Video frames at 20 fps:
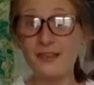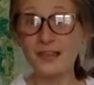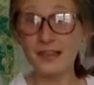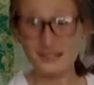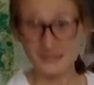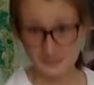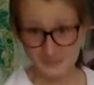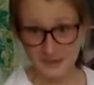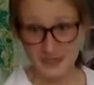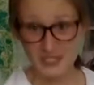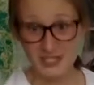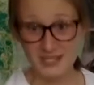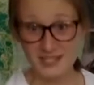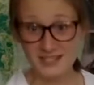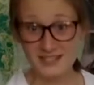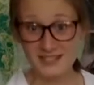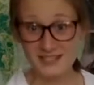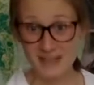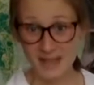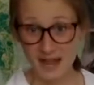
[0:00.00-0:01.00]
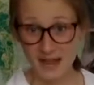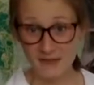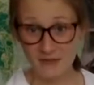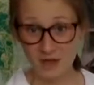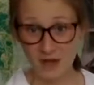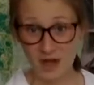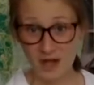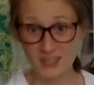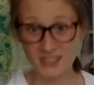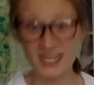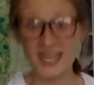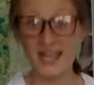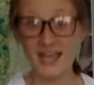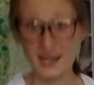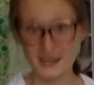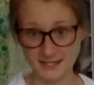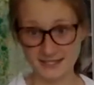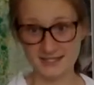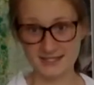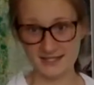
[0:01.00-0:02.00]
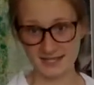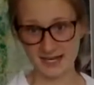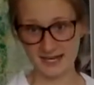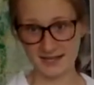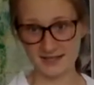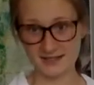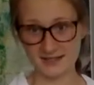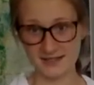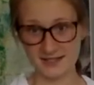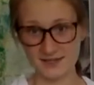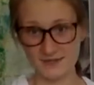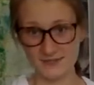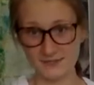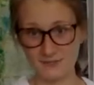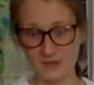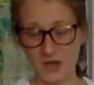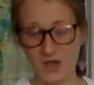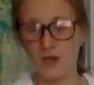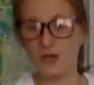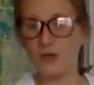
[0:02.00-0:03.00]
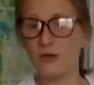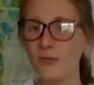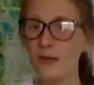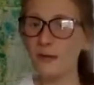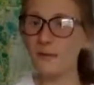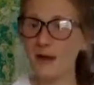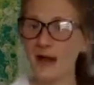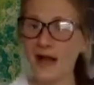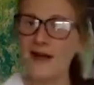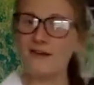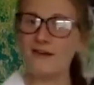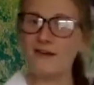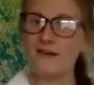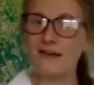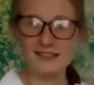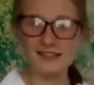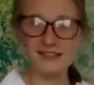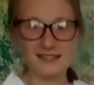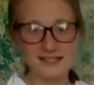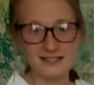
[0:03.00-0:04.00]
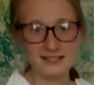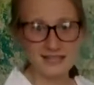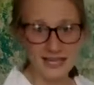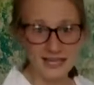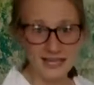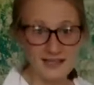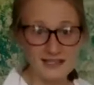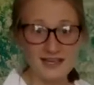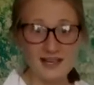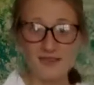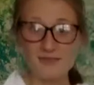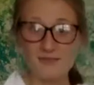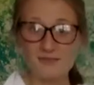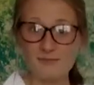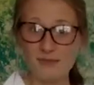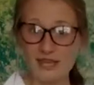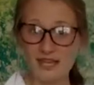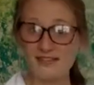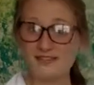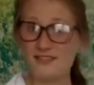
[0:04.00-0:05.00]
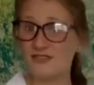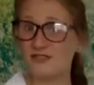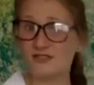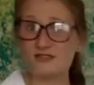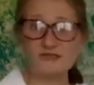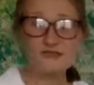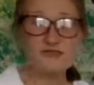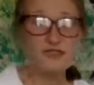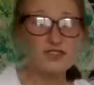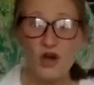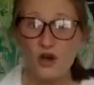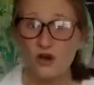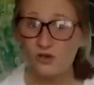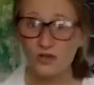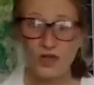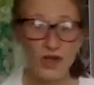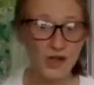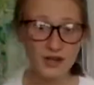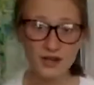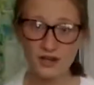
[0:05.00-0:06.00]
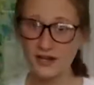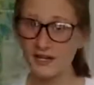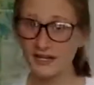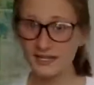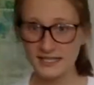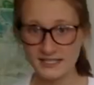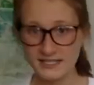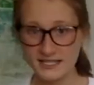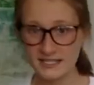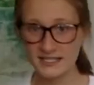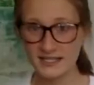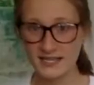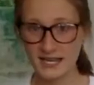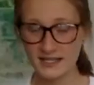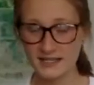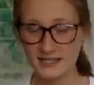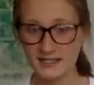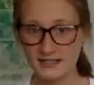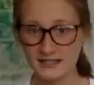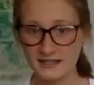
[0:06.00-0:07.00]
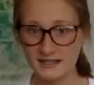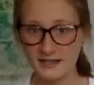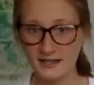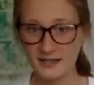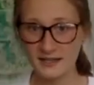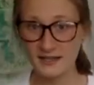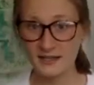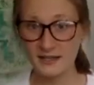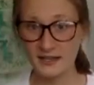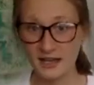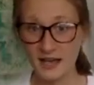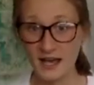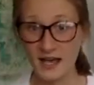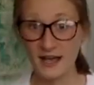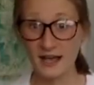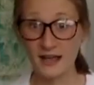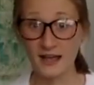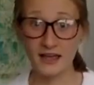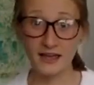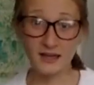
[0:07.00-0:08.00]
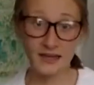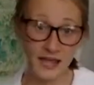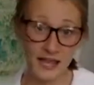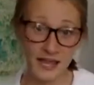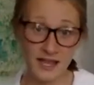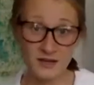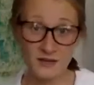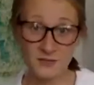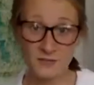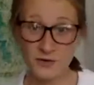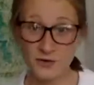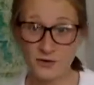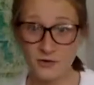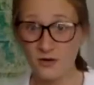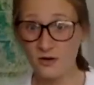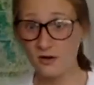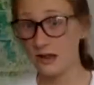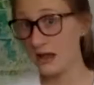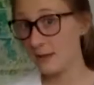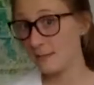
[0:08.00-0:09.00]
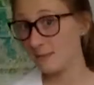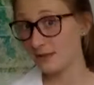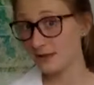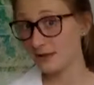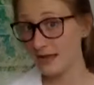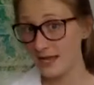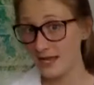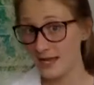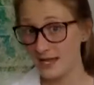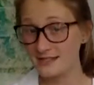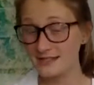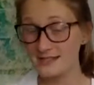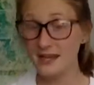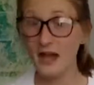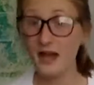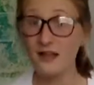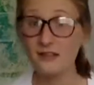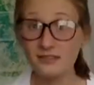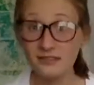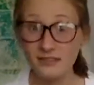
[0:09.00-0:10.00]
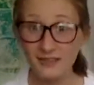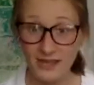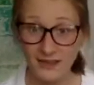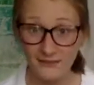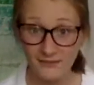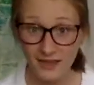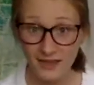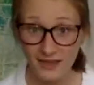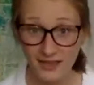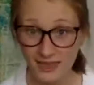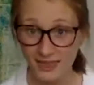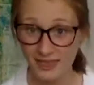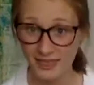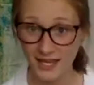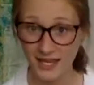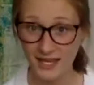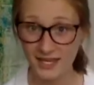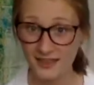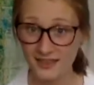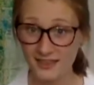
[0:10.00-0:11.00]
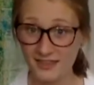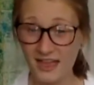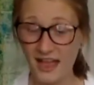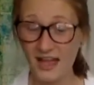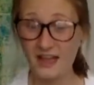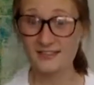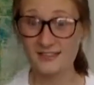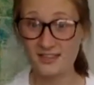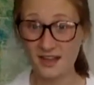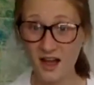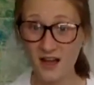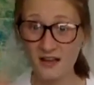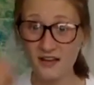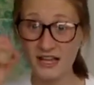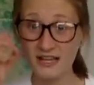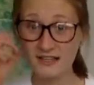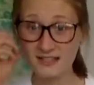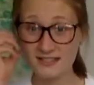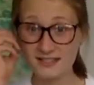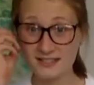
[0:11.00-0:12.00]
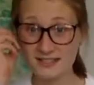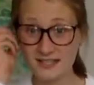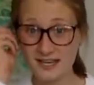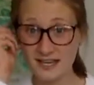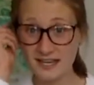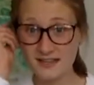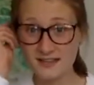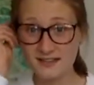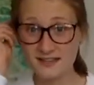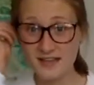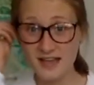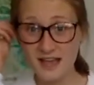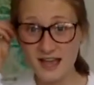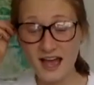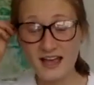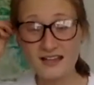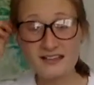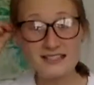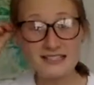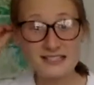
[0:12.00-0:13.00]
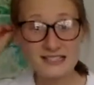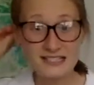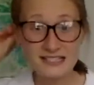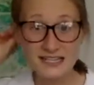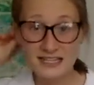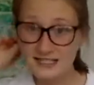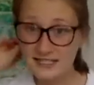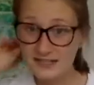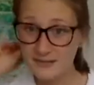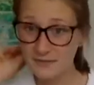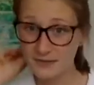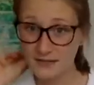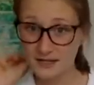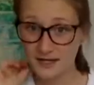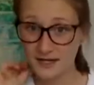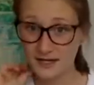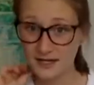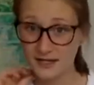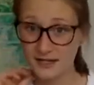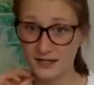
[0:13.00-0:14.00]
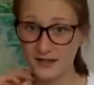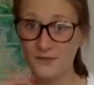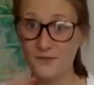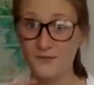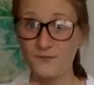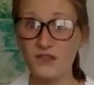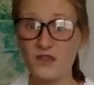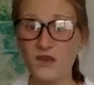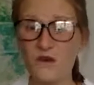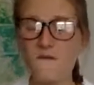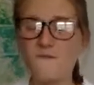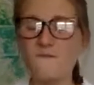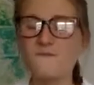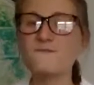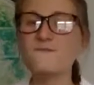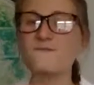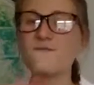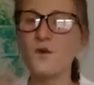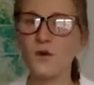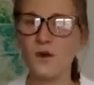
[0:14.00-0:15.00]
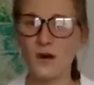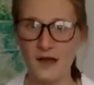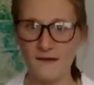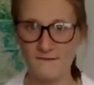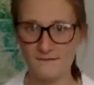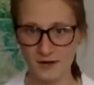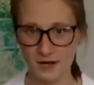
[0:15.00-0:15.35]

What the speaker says: species that have gone extinct. Remember how extinct means no longer in existence? An animal, a plant, a living thing that has gone extinct has disappeared forever.